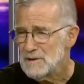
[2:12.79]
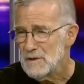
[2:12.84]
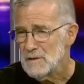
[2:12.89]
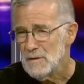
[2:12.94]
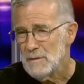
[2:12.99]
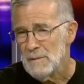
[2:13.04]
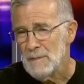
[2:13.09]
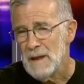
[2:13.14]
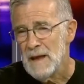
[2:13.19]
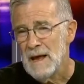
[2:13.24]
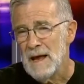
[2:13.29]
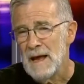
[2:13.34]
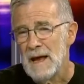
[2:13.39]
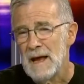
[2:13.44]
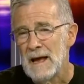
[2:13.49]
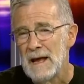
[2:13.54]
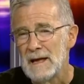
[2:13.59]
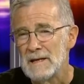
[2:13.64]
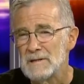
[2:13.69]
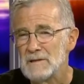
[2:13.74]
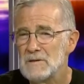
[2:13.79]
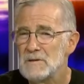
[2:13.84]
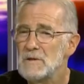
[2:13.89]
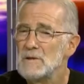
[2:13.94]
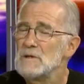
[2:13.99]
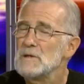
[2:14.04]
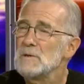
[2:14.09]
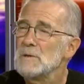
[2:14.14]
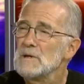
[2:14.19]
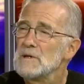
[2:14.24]
So it's a
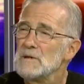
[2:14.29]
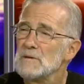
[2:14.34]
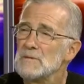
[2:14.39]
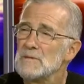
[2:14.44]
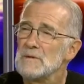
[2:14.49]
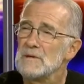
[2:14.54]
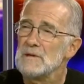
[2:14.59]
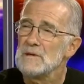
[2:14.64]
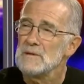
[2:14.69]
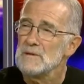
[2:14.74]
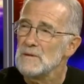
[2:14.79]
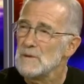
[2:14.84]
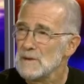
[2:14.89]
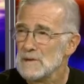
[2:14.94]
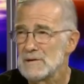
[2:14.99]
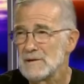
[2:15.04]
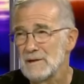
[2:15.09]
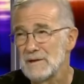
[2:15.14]
situation where the U.S.